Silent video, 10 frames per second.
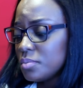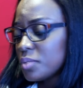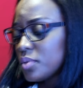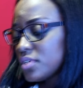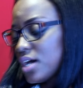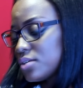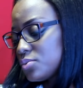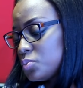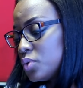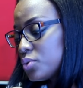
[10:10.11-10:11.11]
the Big Brother
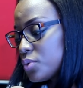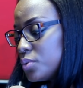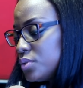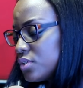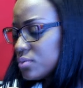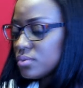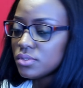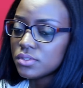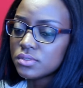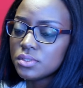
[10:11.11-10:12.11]
house will grow on you.
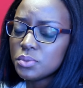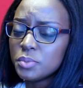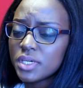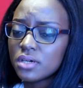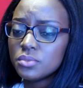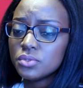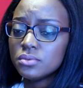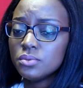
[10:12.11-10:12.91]
You it will become your